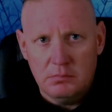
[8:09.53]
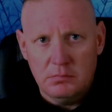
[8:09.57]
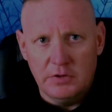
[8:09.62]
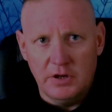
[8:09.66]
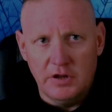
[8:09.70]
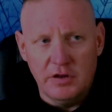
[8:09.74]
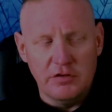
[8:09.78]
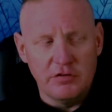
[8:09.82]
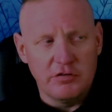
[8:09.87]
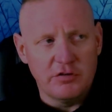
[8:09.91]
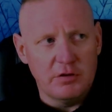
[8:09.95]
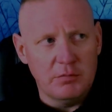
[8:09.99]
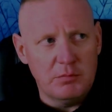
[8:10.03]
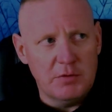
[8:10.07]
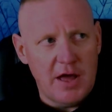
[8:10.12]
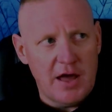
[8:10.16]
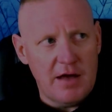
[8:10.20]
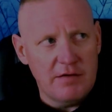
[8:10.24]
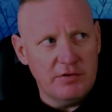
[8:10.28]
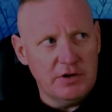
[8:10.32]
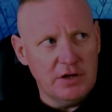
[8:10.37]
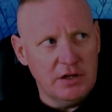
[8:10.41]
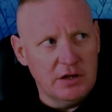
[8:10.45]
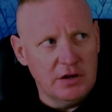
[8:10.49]
didn't seem to
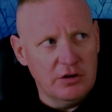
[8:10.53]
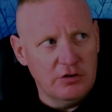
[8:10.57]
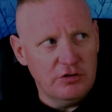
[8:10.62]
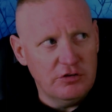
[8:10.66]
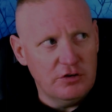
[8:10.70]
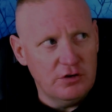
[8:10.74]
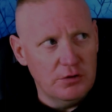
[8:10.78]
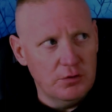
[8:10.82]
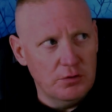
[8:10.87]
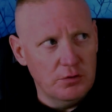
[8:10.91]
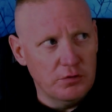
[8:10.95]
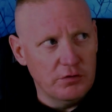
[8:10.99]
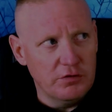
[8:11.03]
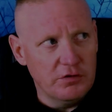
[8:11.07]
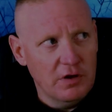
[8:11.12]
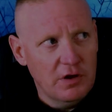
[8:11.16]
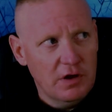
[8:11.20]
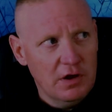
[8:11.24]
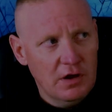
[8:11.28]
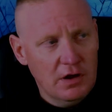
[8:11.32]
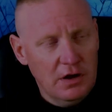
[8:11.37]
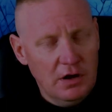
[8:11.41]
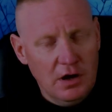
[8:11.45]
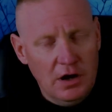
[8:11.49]
have any issues.
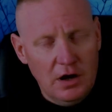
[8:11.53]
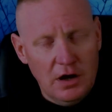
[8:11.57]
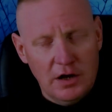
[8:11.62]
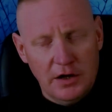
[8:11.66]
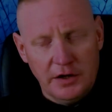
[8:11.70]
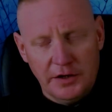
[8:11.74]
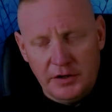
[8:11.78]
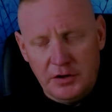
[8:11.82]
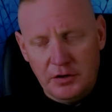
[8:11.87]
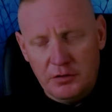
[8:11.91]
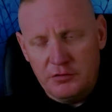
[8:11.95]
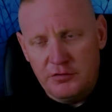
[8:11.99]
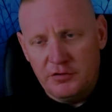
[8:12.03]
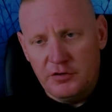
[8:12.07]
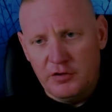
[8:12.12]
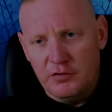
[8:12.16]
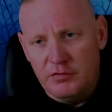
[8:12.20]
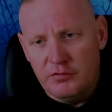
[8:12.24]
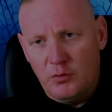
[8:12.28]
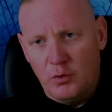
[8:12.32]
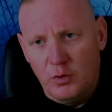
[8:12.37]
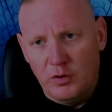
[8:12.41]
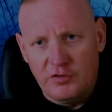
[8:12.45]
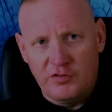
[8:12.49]
He goes to
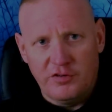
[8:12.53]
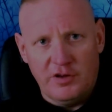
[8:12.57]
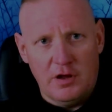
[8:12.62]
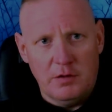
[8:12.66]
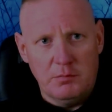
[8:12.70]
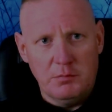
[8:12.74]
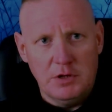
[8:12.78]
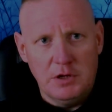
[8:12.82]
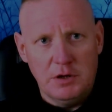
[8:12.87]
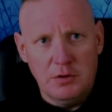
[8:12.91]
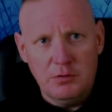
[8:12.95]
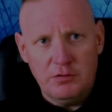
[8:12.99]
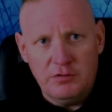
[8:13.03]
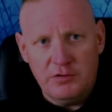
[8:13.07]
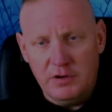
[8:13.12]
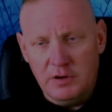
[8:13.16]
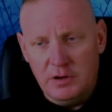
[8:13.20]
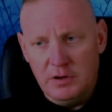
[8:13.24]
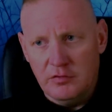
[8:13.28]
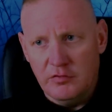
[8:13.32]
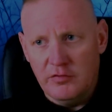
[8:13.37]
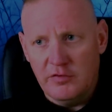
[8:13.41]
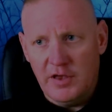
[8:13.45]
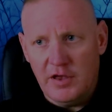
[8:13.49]
Fort Sam
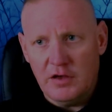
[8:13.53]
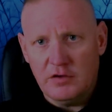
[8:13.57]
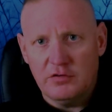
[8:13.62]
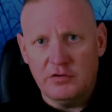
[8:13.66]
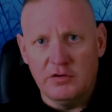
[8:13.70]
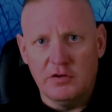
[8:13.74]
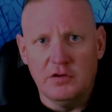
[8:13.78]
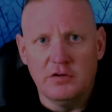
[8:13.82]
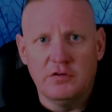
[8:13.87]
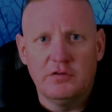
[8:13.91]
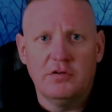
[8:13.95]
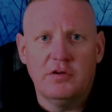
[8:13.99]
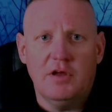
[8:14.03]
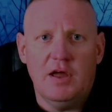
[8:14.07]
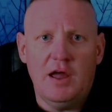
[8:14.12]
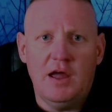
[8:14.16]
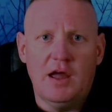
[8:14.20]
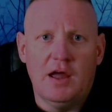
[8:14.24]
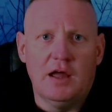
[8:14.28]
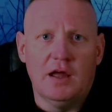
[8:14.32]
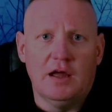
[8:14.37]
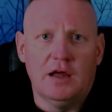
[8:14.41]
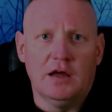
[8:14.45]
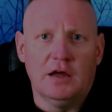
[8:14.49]
Houston in Texas,
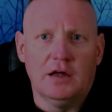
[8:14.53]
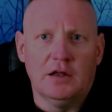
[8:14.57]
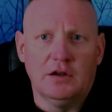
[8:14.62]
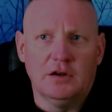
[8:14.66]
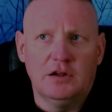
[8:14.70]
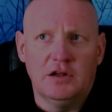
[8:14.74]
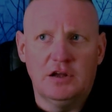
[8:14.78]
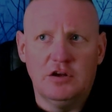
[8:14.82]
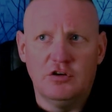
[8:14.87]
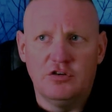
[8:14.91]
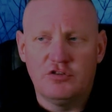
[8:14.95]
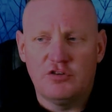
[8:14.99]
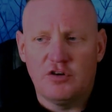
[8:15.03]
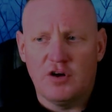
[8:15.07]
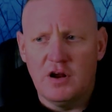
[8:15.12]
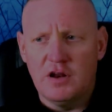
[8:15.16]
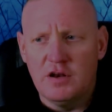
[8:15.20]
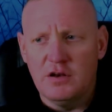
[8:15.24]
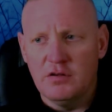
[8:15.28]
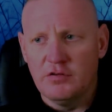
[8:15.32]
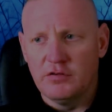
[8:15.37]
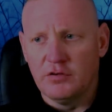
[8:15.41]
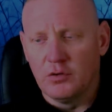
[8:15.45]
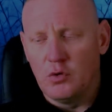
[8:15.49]
and he's
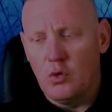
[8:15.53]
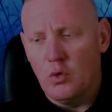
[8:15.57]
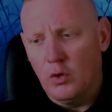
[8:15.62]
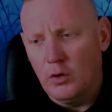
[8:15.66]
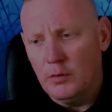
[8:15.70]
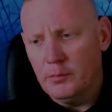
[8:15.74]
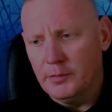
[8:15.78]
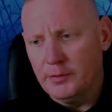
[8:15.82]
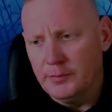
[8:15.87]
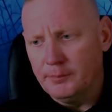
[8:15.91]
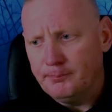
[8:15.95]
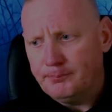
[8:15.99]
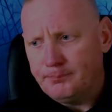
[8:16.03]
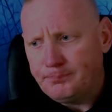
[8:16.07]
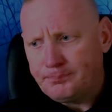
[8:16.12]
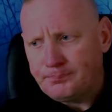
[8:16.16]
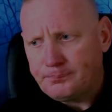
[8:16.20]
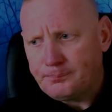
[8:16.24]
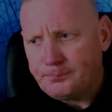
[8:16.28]
trained as a corpsman.